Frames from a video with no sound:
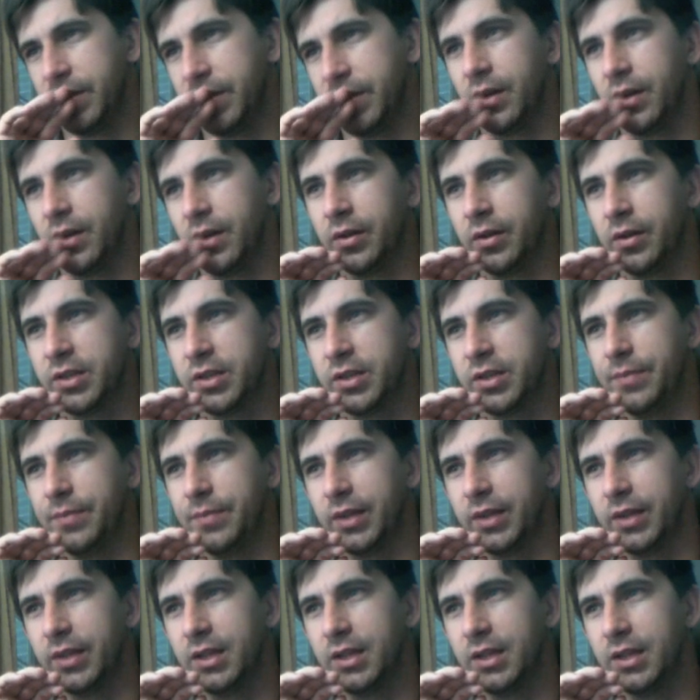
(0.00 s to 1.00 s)
are
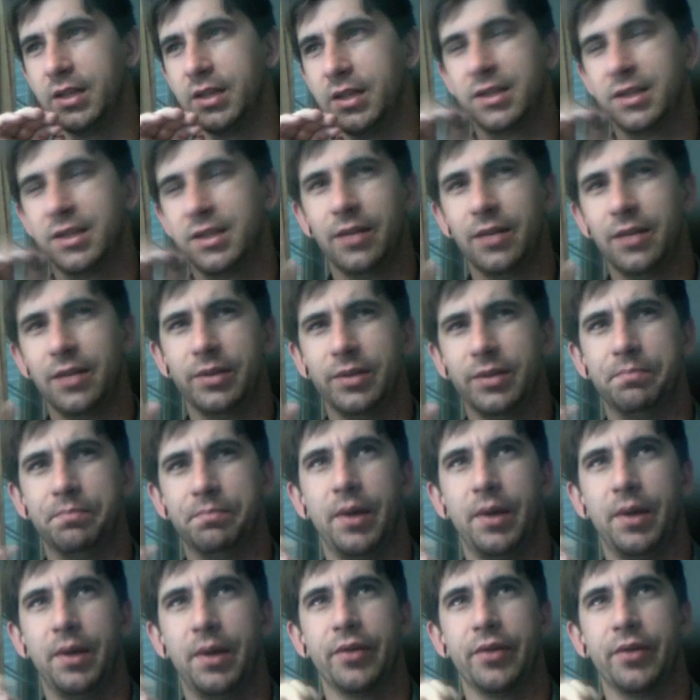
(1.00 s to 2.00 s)
something that it's not really
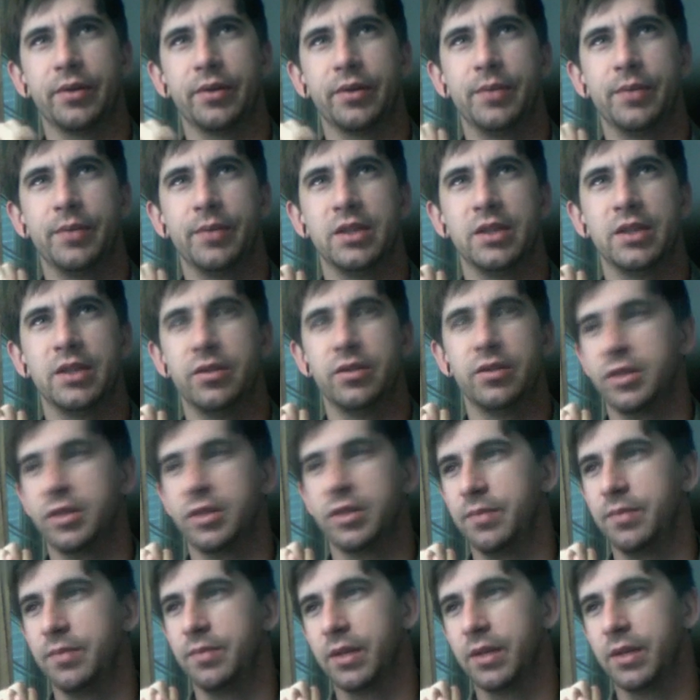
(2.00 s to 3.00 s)
bothering me, so to
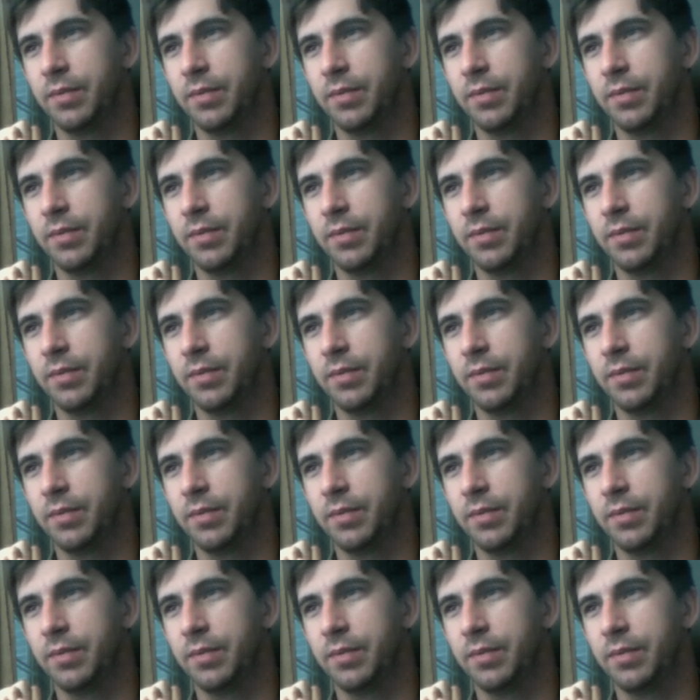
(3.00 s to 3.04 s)
speak,